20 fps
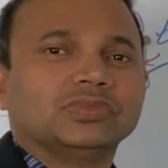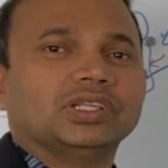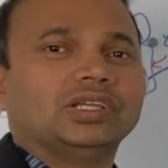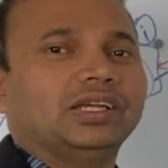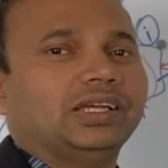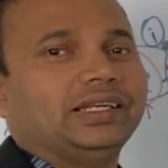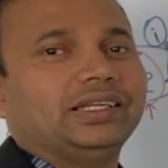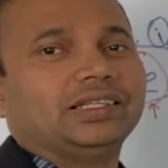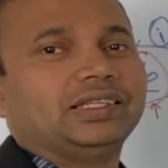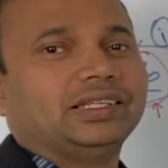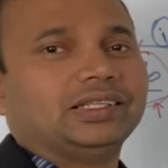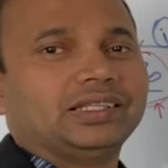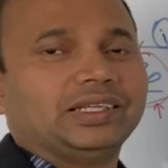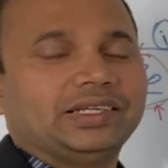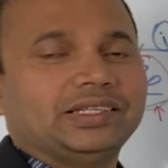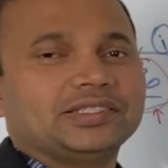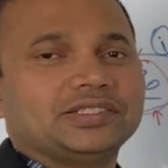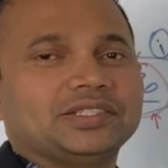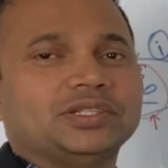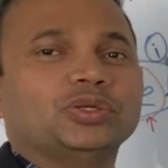anything that
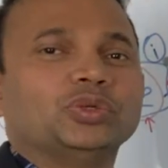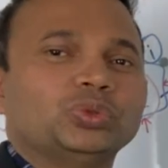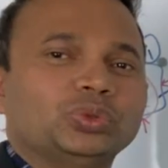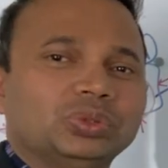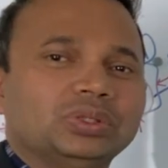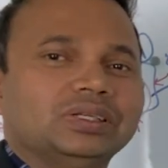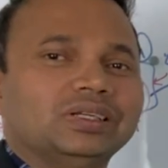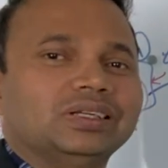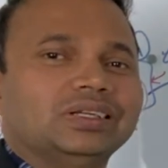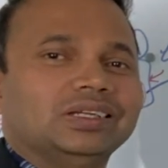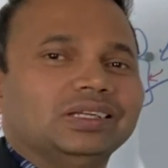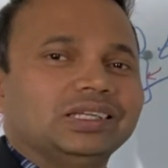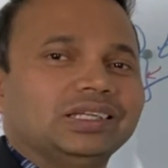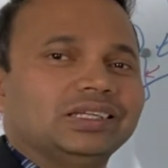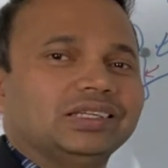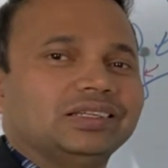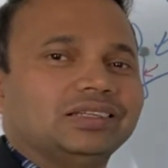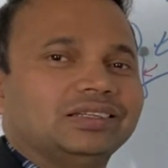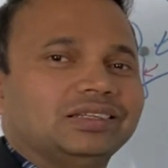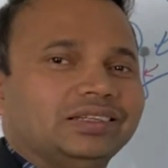is new,
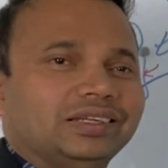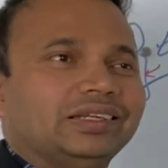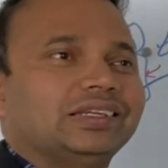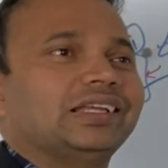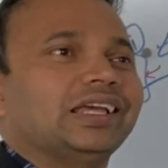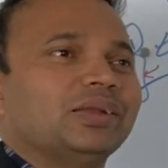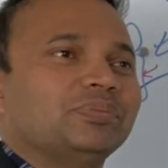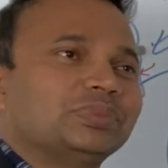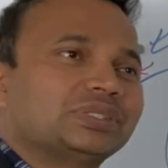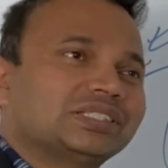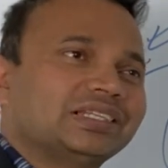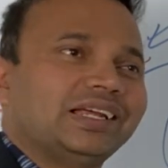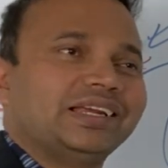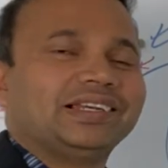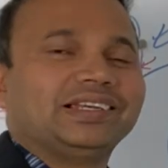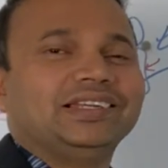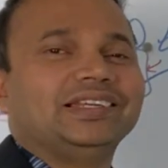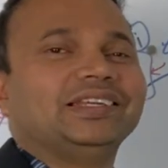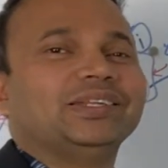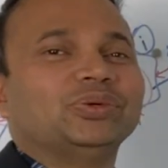it can be
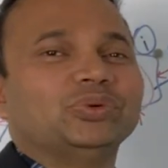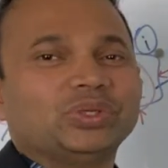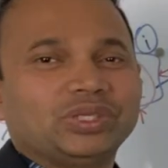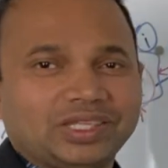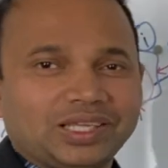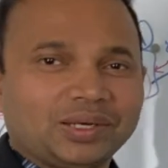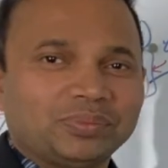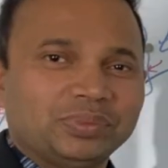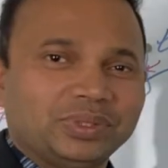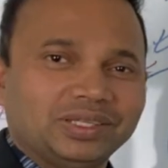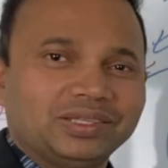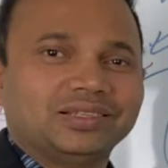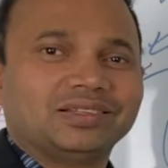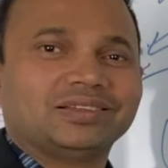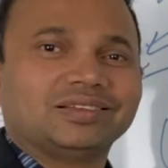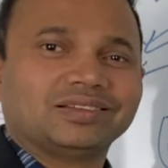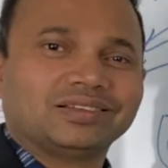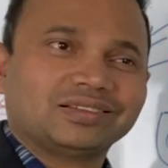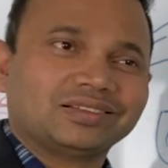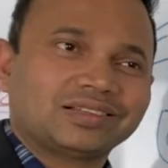slightly new, it can be
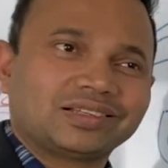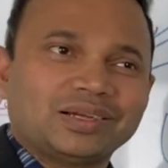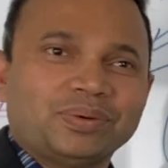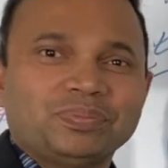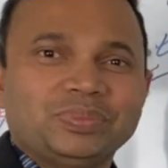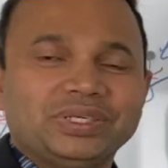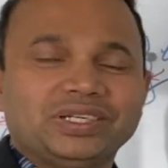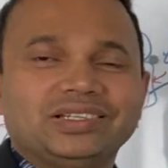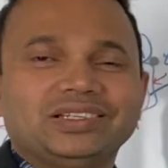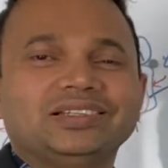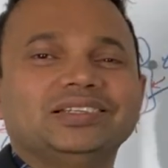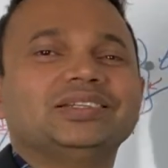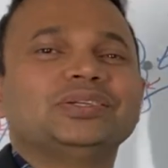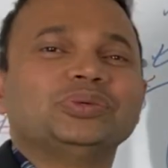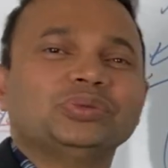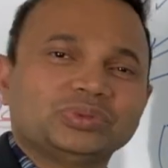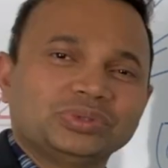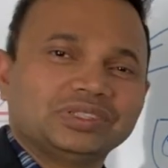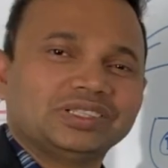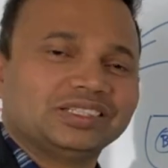completely
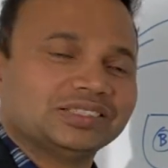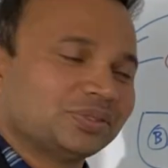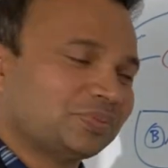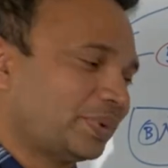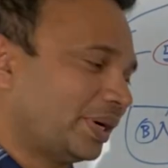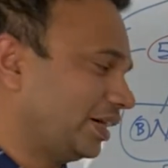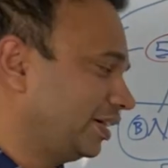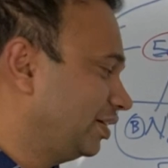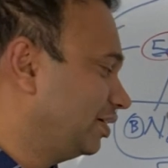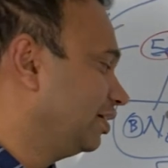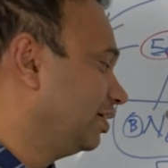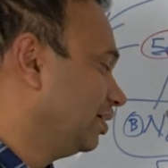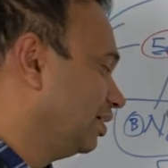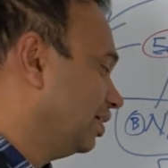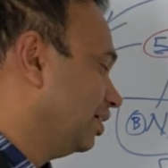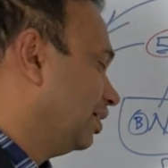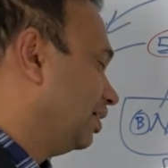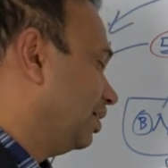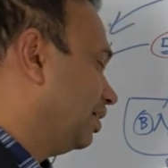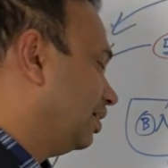new, doesn't matter.
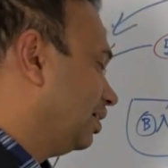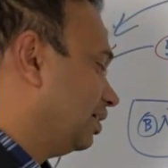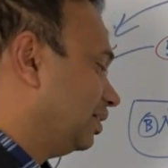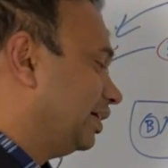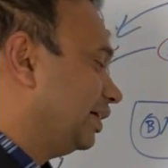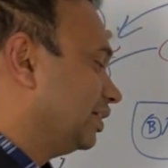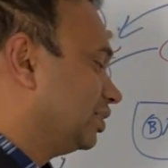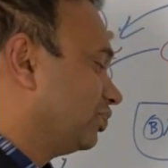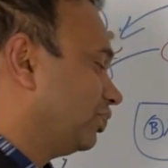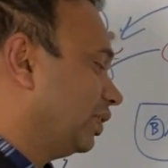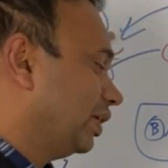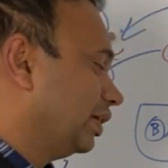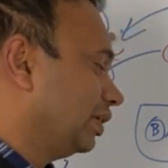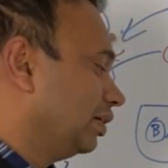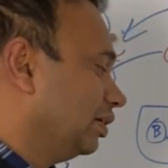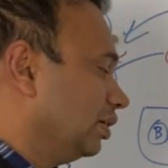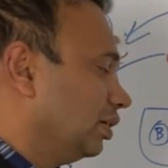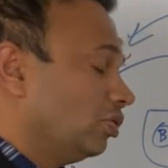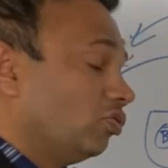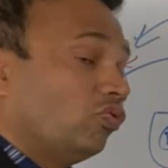That is fine.
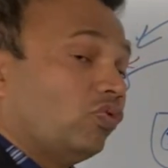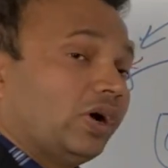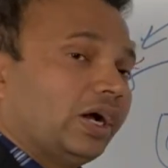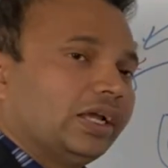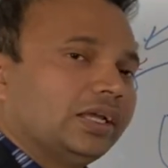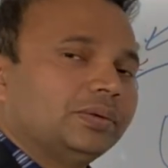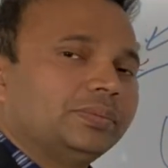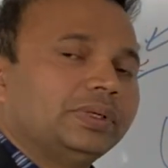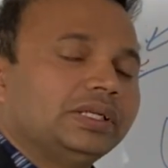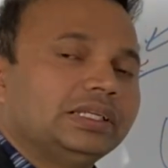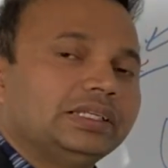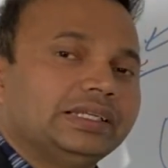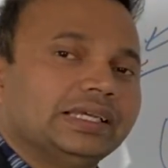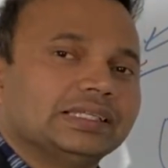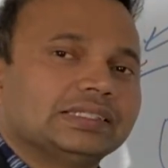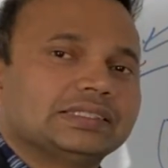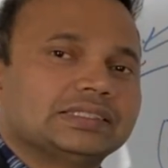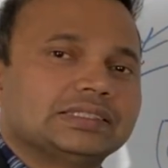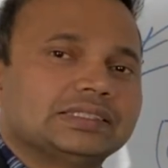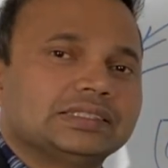Viable,
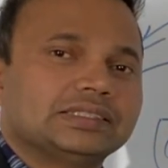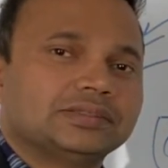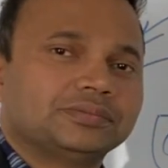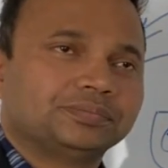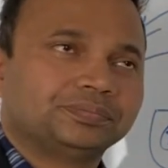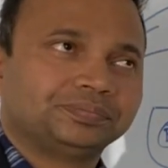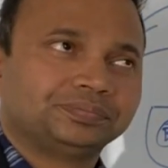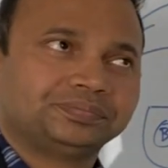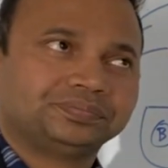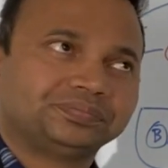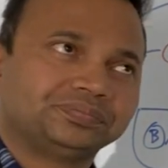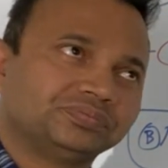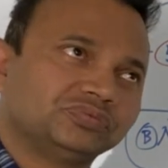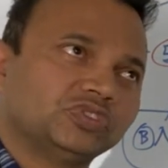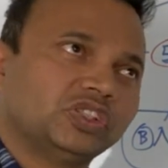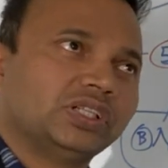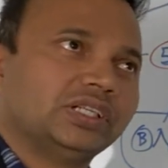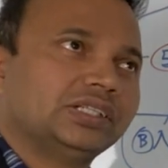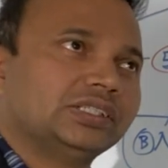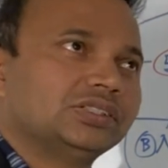yes,
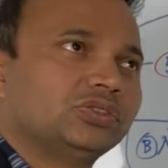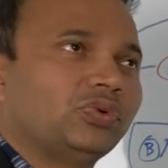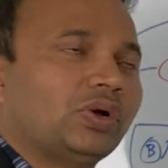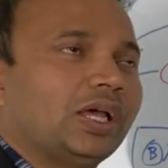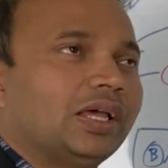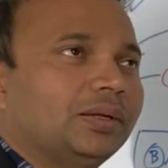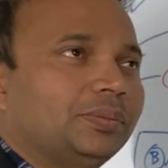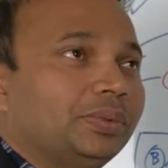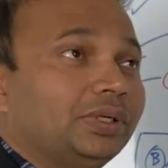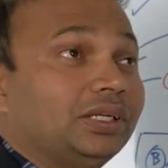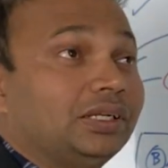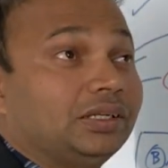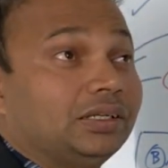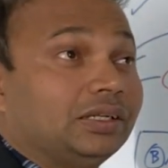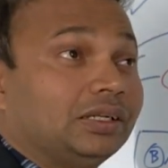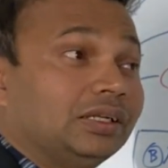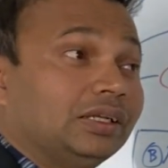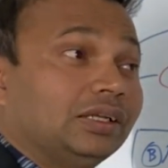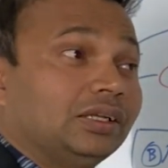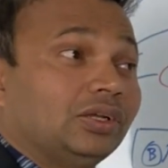whether it's viable
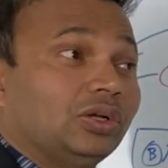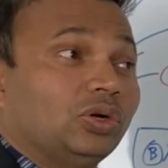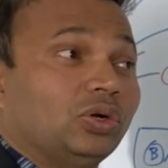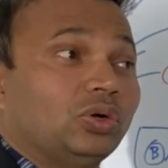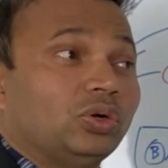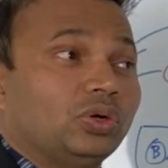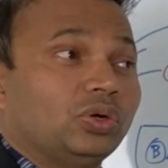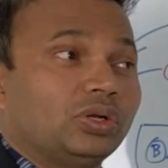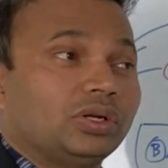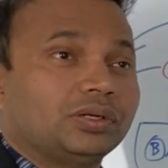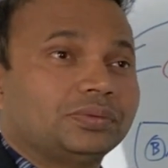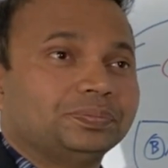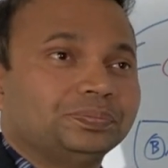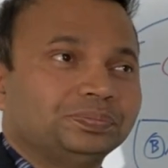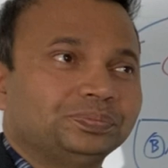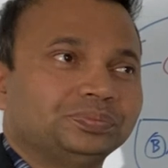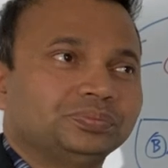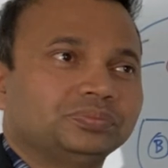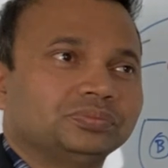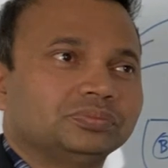or
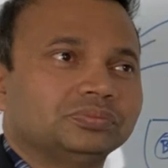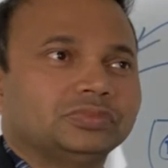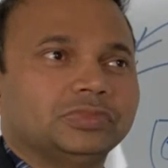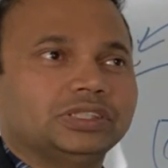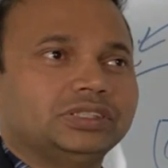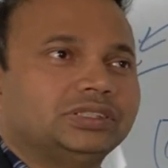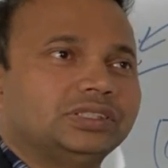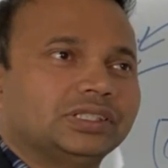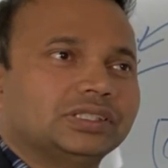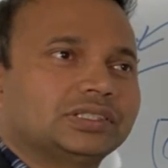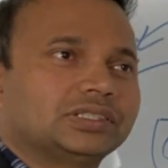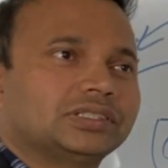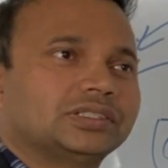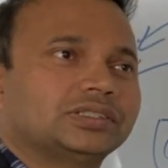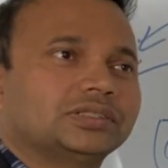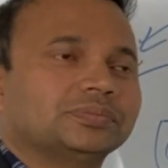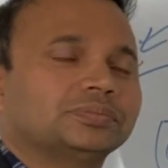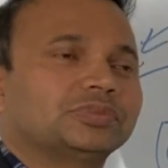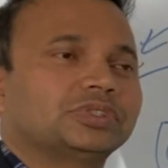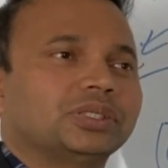it's just
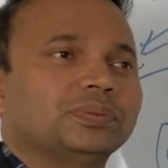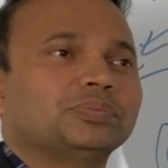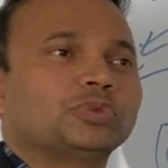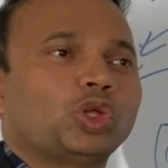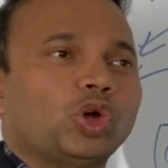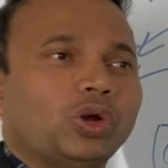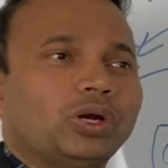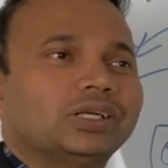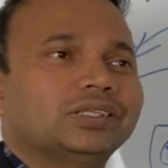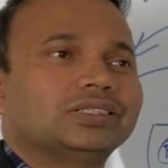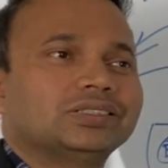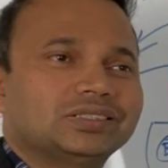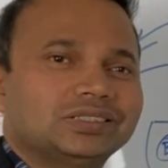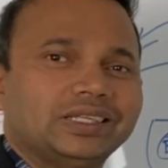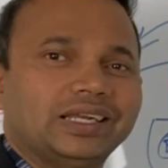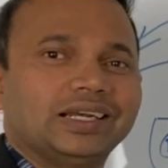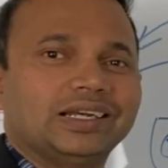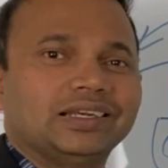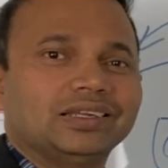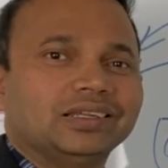some thoughts
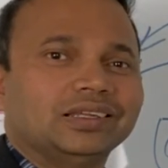that